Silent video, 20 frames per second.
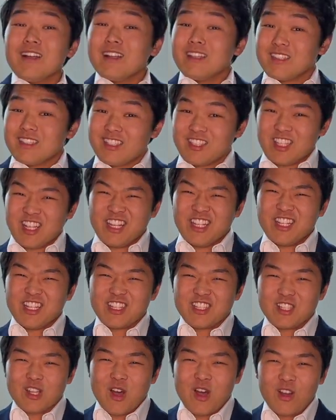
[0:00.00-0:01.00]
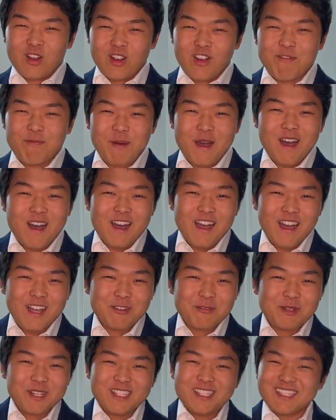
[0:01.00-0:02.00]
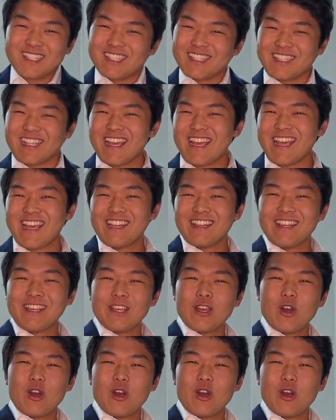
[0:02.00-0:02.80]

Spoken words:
Sing a song of pirates sailing